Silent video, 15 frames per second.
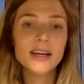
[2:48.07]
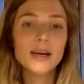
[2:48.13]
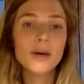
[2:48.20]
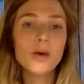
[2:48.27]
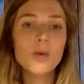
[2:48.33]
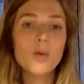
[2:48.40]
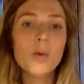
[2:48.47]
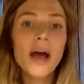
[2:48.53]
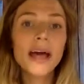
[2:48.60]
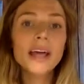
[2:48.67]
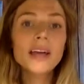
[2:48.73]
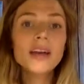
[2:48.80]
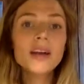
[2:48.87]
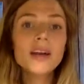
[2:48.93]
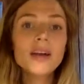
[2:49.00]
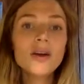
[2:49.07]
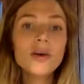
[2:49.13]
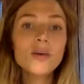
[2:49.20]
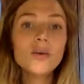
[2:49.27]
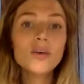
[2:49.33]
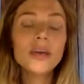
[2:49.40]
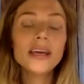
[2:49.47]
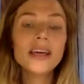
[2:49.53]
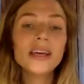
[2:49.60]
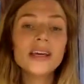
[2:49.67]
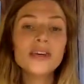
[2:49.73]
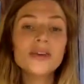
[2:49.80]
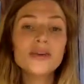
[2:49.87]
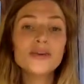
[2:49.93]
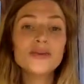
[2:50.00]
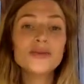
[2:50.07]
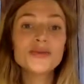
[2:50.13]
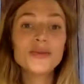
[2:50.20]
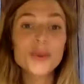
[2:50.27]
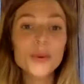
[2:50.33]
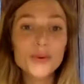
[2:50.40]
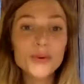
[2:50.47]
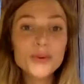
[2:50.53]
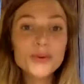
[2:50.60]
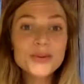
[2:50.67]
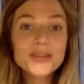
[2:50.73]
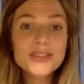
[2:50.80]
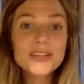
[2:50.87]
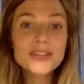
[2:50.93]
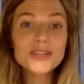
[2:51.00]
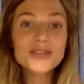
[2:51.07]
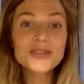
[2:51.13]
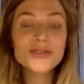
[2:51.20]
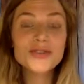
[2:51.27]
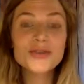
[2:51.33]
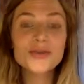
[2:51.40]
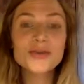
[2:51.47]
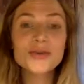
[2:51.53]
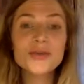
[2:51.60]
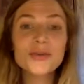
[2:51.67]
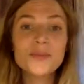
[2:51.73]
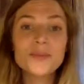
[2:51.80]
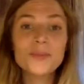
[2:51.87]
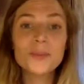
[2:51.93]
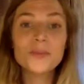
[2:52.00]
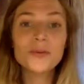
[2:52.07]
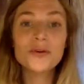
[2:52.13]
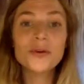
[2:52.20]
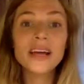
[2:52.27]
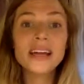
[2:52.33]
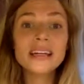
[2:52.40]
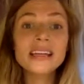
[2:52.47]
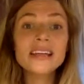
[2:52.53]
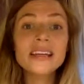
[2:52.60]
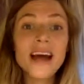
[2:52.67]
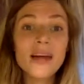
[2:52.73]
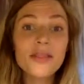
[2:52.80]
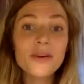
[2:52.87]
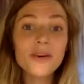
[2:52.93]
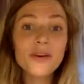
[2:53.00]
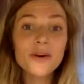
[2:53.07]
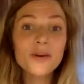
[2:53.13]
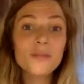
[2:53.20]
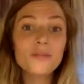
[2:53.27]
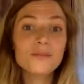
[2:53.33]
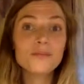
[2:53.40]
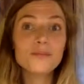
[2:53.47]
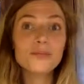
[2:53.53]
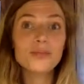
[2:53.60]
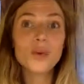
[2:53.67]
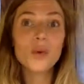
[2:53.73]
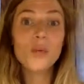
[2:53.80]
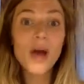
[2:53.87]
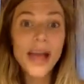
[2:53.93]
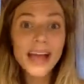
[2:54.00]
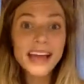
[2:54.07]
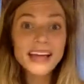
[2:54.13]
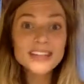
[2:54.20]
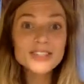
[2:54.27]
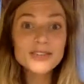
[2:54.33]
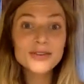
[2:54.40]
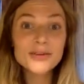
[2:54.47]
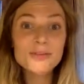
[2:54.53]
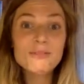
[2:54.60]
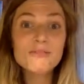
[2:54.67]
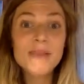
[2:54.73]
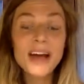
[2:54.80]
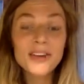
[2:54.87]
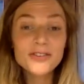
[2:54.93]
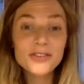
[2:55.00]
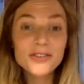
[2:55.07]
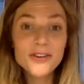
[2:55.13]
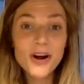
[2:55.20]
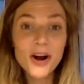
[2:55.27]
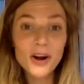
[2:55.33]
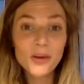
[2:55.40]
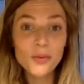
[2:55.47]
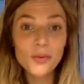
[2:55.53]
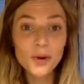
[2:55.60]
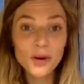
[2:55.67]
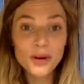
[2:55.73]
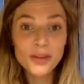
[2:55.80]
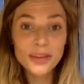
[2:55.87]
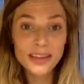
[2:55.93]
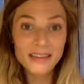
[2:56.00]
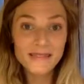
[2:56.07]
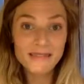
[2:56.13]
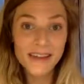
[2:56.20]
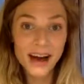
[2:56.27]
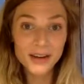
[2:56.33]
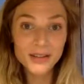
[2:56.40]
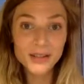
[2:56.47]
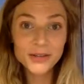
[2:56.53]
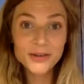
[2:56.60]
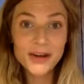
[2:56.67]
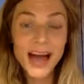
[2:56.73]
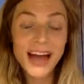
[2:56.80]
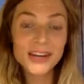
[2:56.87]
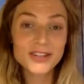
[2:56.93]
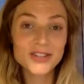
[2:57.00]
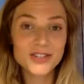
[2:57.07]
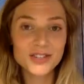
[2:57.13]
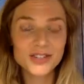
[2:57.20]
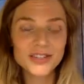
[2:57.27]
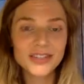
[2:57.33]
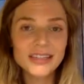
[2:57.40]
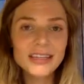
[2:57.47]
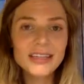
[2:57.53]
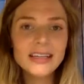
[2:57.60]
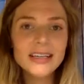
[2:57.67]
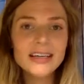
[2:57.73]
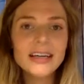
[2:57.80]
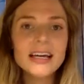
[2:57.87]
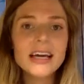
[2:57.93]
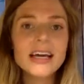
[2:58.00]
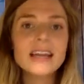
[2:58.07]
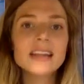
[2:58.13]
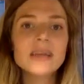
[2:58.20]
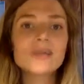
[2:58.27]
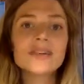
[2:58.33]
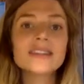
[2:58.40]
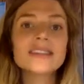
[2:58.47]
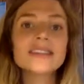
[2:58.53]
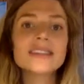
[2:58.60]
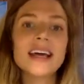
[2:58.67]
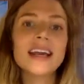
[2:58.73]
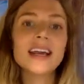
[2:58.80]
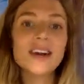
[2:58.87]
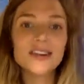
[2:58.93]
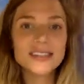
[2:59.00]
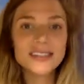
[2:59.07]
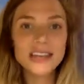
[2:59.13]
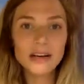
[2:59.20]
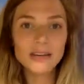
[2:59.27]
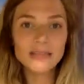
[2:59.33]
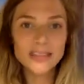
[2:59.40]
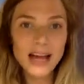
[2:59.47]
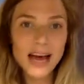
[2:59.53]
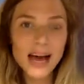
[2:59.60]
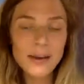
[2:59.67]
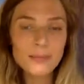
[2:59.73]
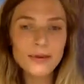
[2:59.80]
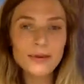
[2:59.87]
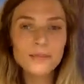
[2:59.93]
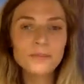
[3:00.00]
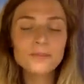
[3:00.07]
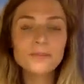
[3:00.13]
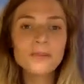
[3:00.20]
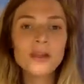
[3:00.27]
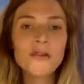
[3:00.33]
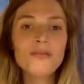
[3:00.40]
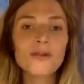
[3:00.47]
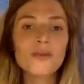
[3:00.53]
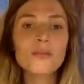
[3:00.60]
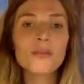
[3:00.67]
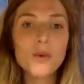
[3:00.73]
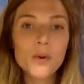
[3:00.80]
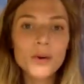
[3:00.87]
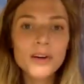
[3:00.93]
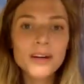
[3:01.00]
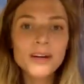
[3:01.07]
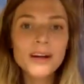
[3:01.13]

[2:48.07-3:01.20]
When we use goals to create another way to measure our worth and value externally, then we're setting ourselves up for more